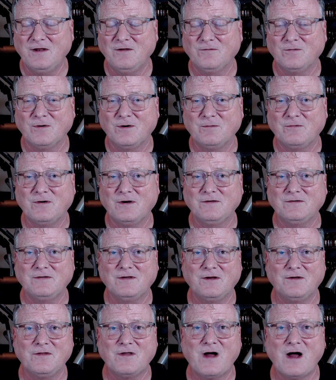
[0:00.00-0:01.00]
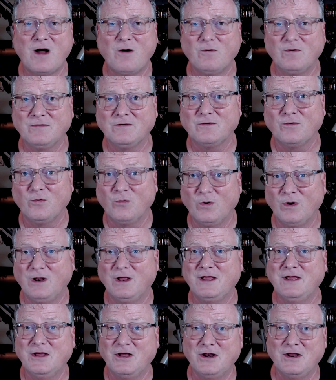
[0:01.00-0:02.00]
is what I'm trying to say, on the hot ones, are
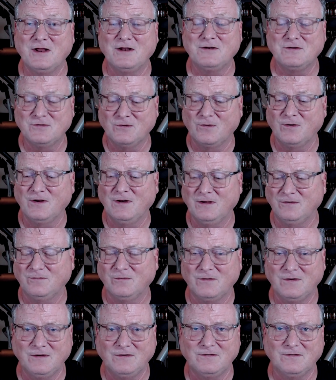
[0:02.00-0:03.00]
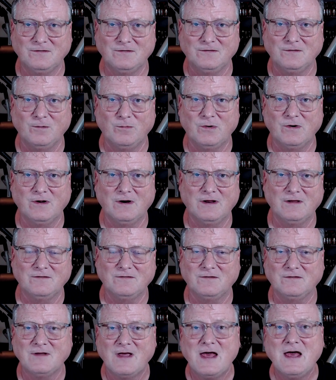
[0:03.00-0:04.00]
really gonna enjoy this one. This is super
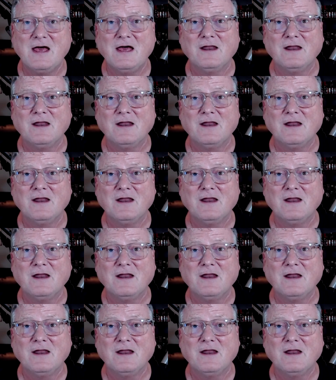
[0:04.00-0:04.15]
delicious.